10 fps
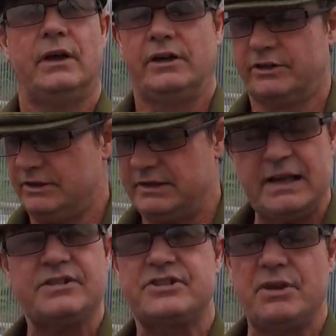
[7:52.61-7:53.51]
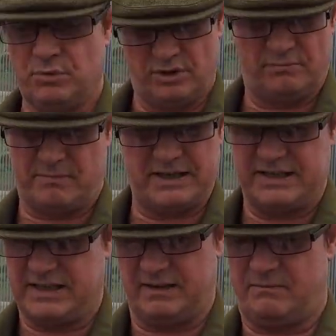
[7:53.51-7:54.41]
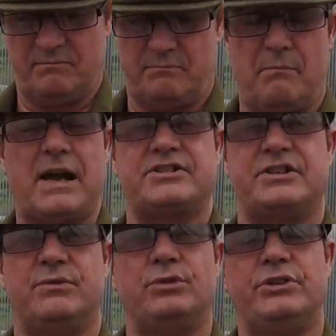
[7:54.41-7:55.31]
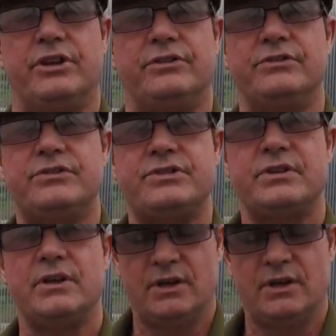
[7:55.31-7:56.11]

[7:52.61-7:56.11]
And yes, they weren't making massive onions,